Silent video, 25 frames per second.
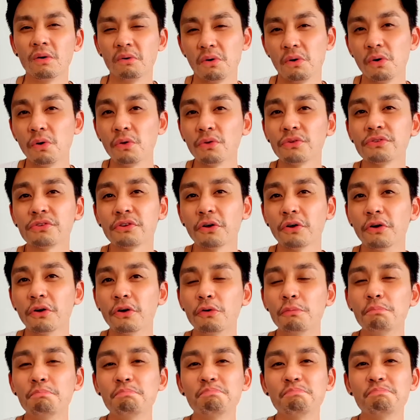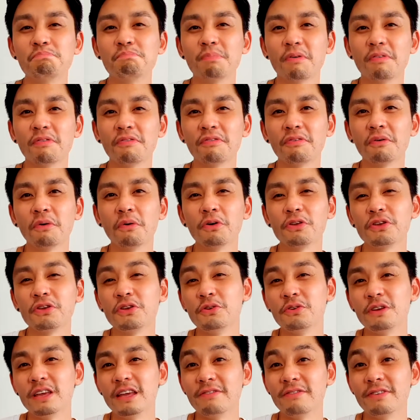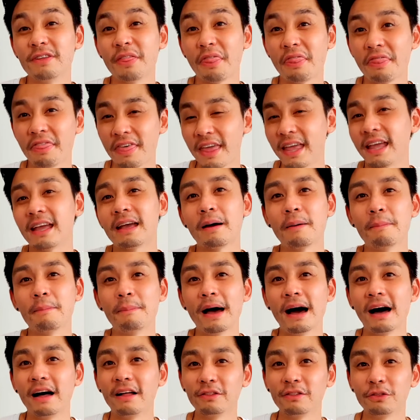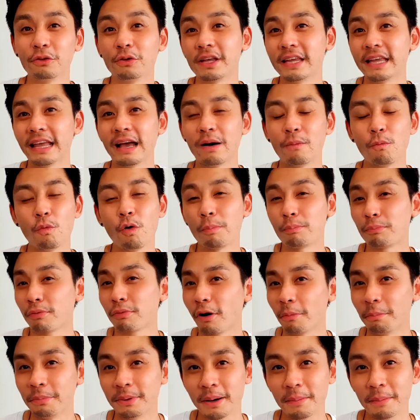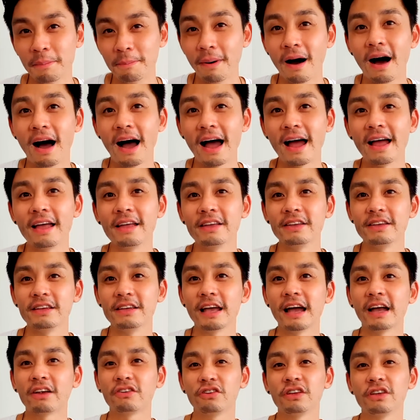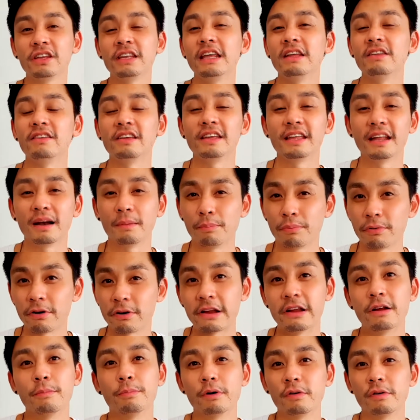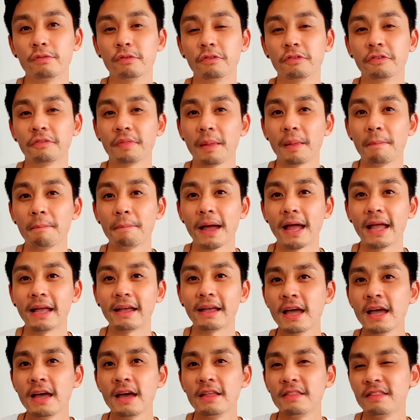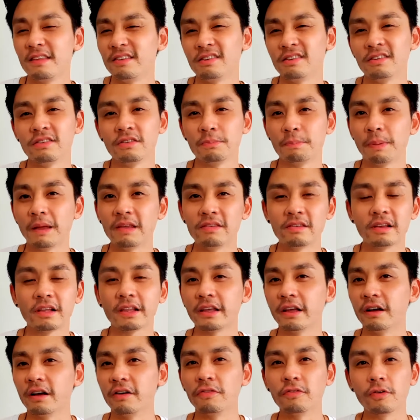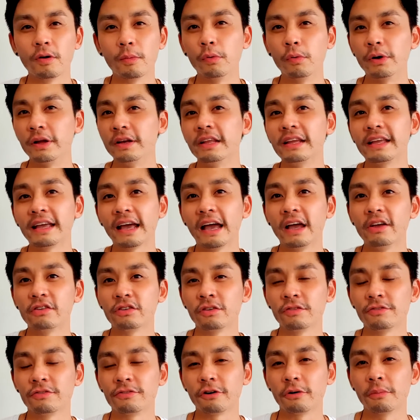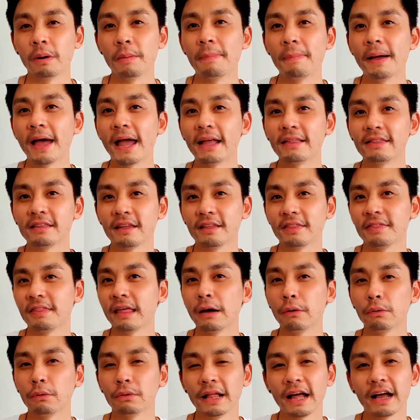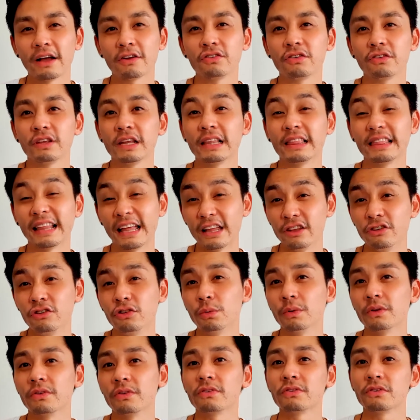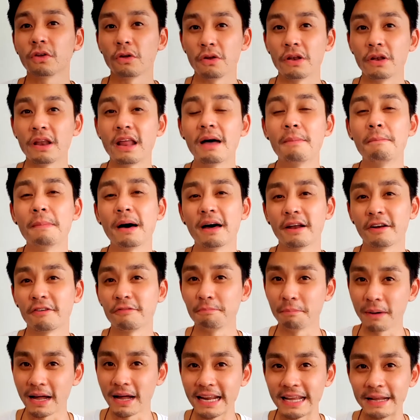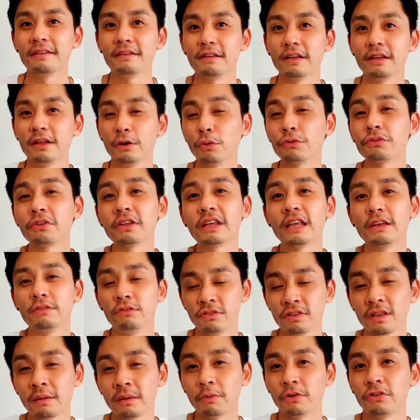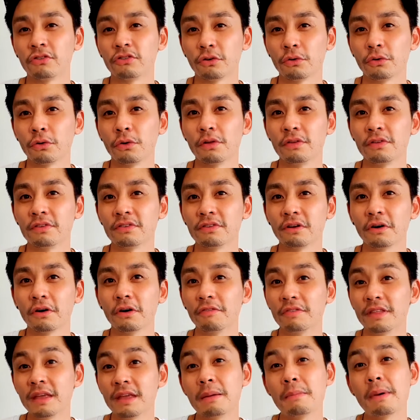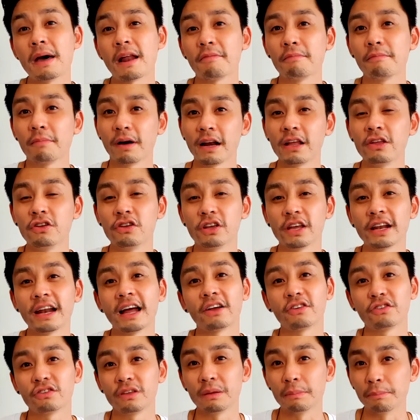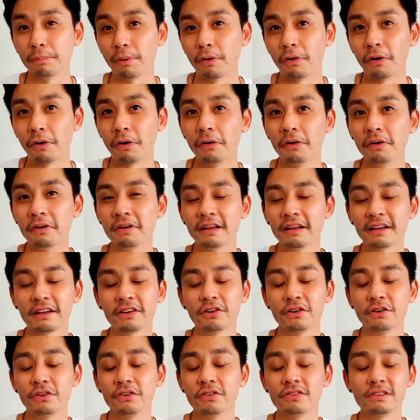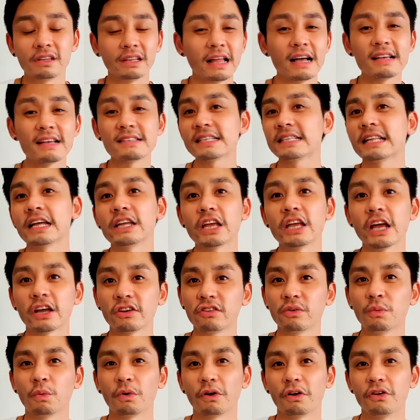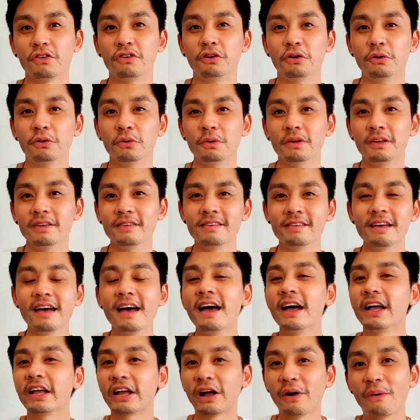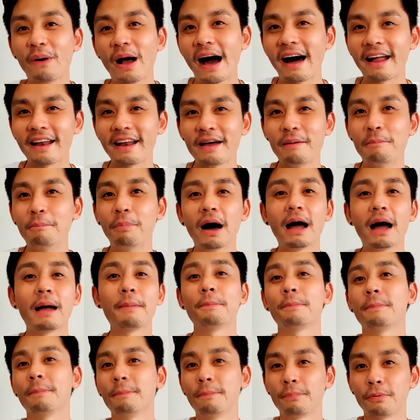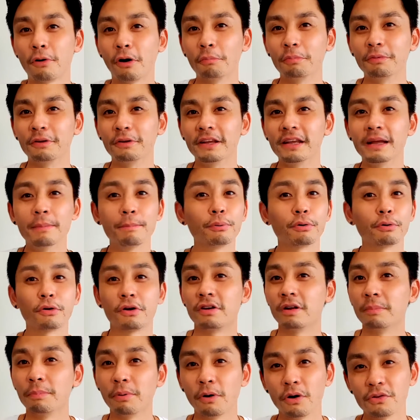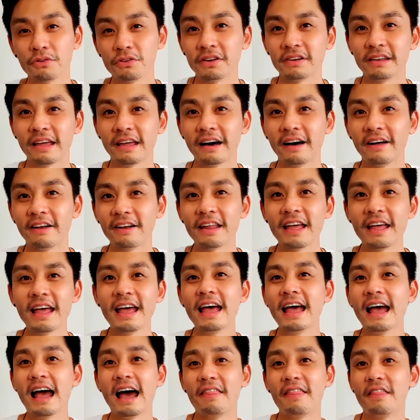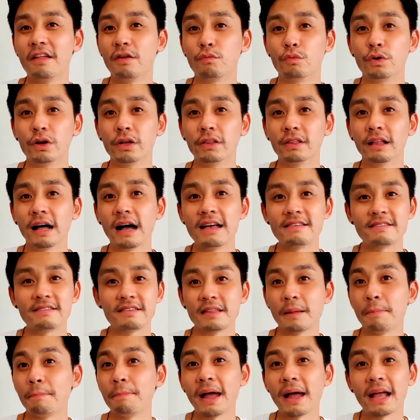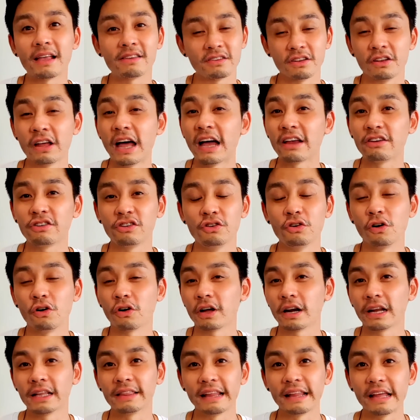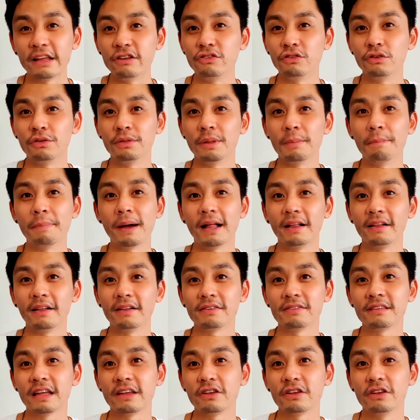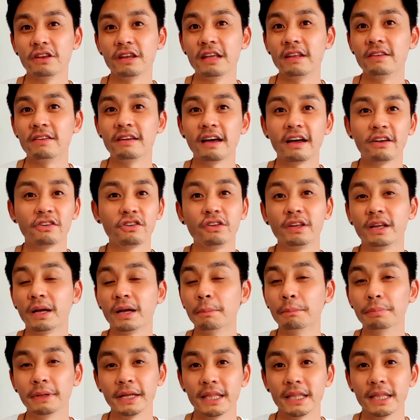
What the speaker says: Also, before you even think about looking at what property to buy, you actually need to get a pre-approval from the bank. This is basically a formal indication from a bank that they will actually lend you a certain amount of money. It also gives you some assurance of the amount of money you can actually borrow, because the last thing that you actually want to do is go out and buy a property and put a deposit down and then realize that the banks are actually not going to lend you the balance that you need to actually complete the